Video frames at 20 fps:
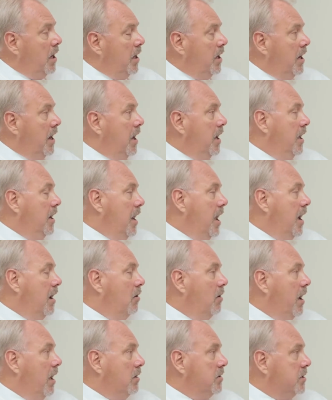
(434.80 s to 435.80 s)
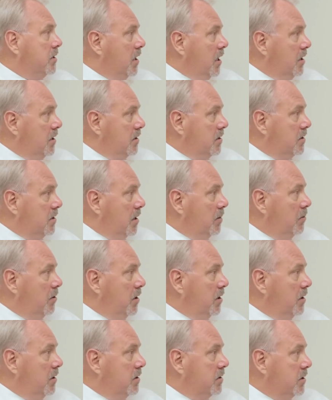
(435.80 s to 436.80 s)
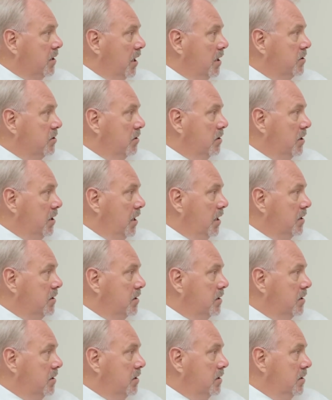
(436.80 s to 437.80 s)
And how else can someone schedule a test?